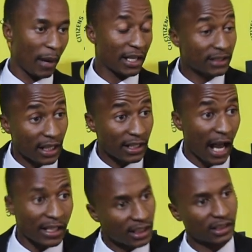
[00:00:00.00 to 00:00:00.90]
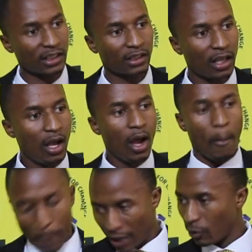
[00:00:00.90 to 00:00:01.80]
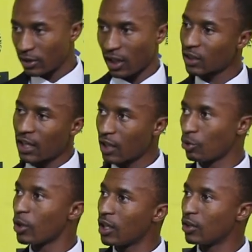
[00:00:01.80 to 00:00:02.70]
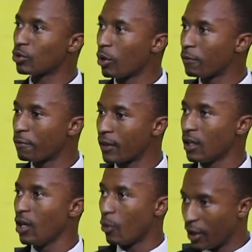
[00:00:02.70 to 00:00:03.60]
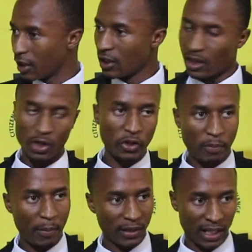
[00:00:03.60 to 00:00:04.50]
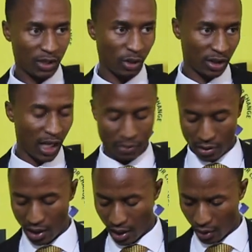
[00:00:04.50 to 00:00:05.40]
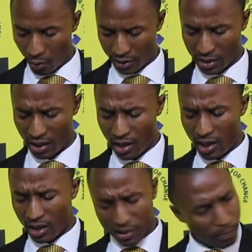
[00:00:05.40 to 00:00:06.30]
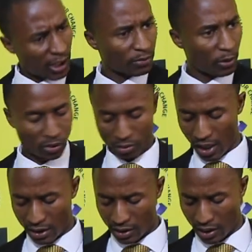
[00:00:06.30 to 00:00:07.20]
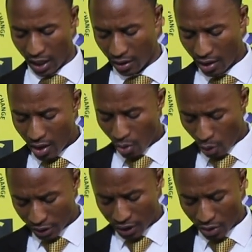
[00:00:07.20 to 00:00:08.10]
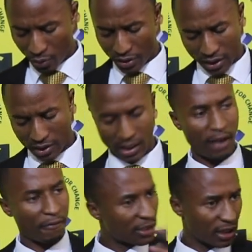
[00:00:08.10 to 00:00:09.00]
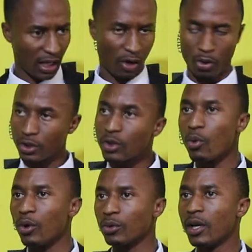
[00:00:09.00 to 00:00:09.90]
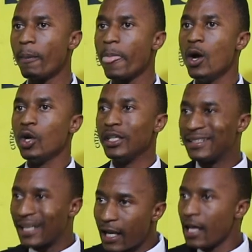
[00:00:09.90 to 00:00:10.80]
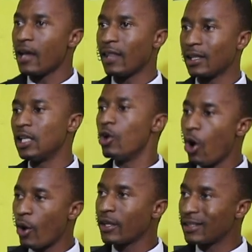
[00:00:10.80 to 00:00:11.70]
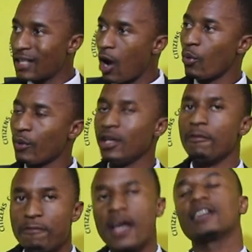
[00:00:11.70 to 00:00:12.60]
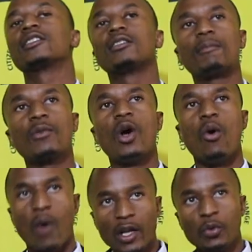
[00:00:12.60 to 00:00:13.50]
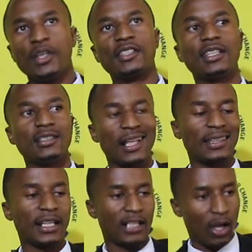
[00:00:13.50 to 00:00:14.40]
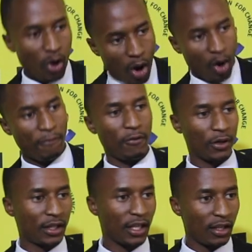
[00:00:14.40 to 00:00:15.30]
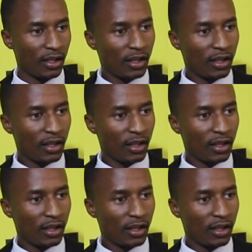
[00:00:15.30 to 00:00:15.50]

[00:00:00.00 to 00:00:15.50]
by state agencies, but Wajajina is working scot-free. We read in the newspaper that he's also requesting his passport so that he can continue with his visits across the world. It's clear that the law is now, in fact, what we see that there is a law for the